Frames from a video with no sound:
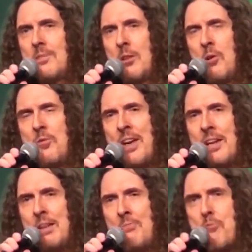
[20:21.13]

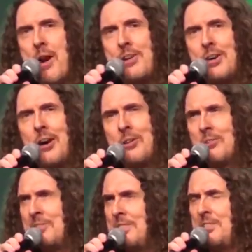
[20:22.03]
clothing and, and bright
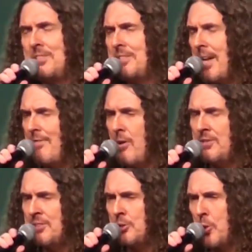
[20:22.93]
colors, and it's just, I've
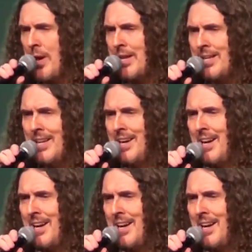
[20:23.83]
always enjoyed it.